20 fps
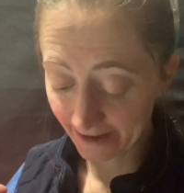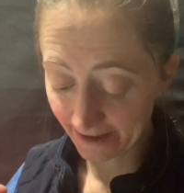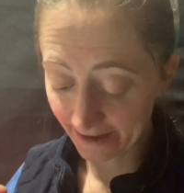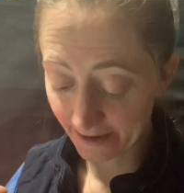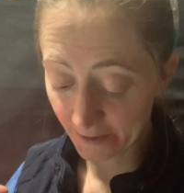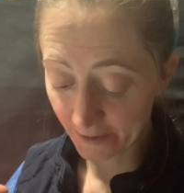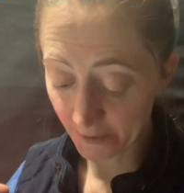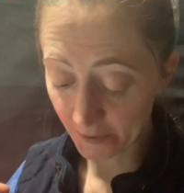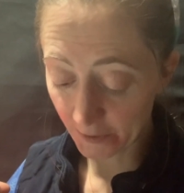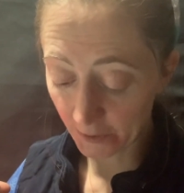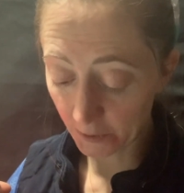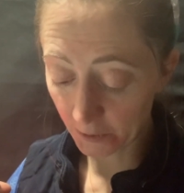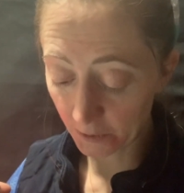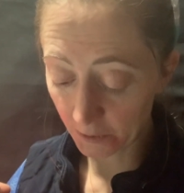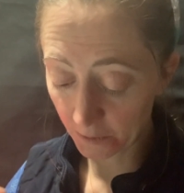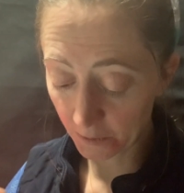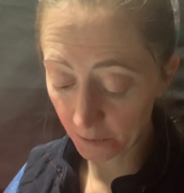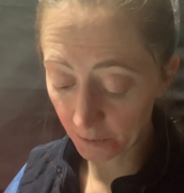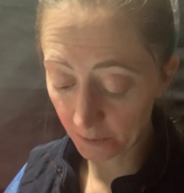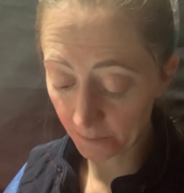
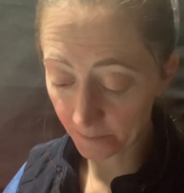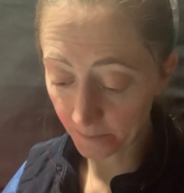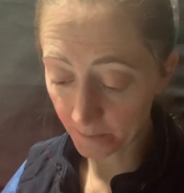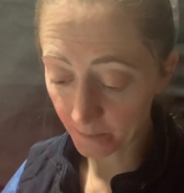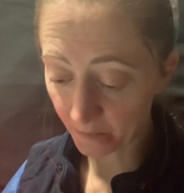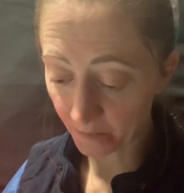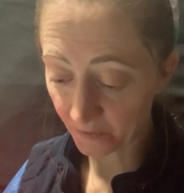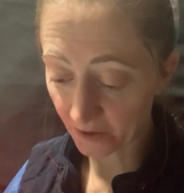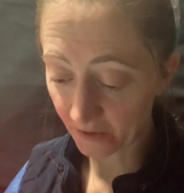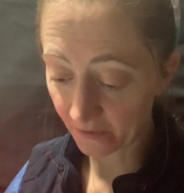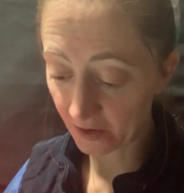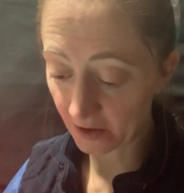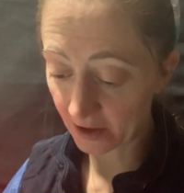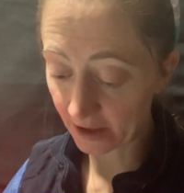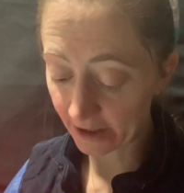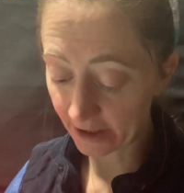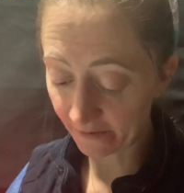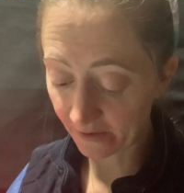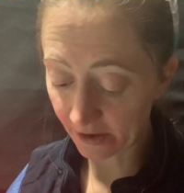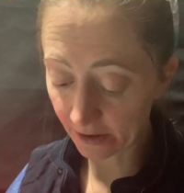So for the
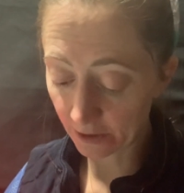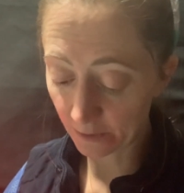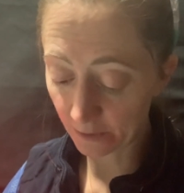1/2 gallon